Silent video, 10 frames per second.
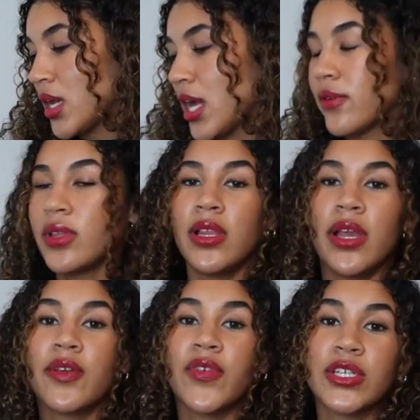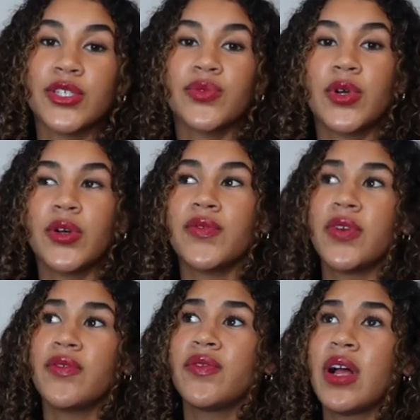I really like Victor and Rolf
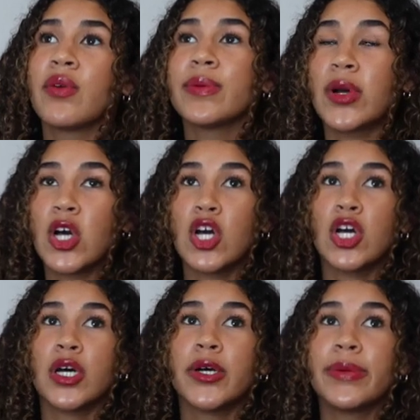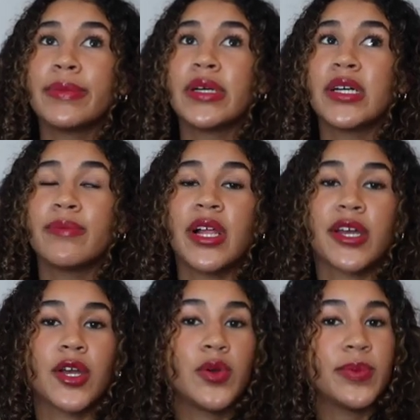Flower Balm.
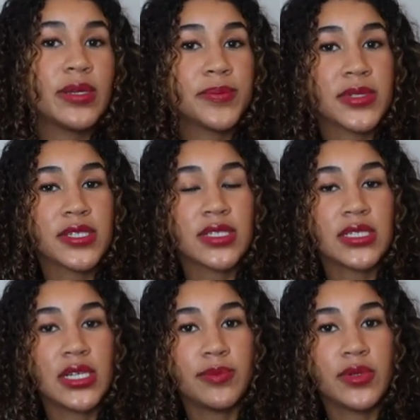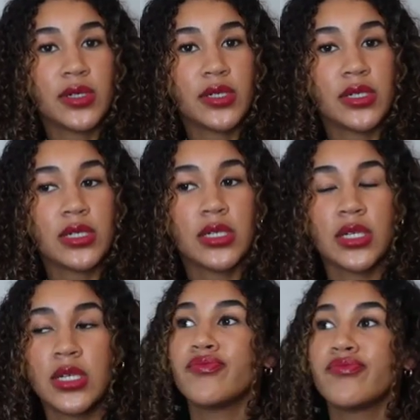Black Opium's a staple.
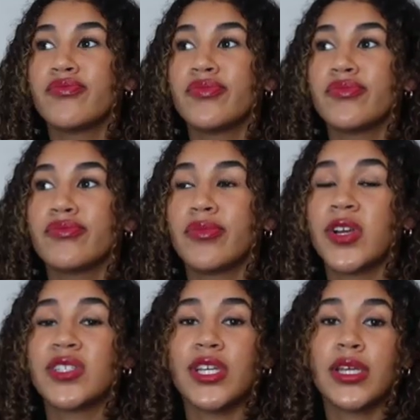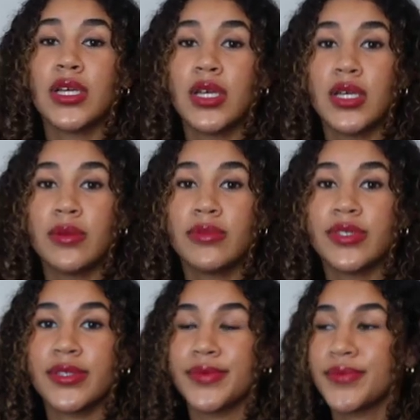Marc
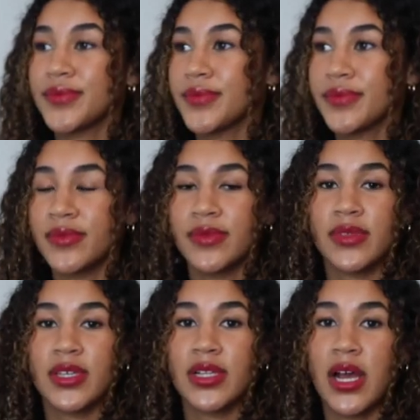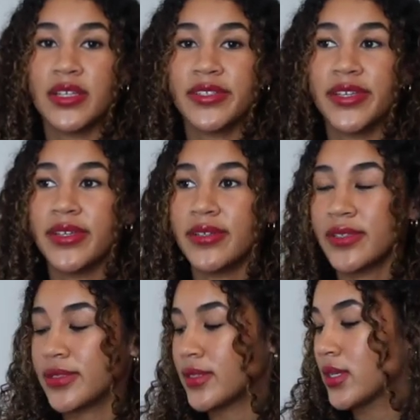Jacobs, classics.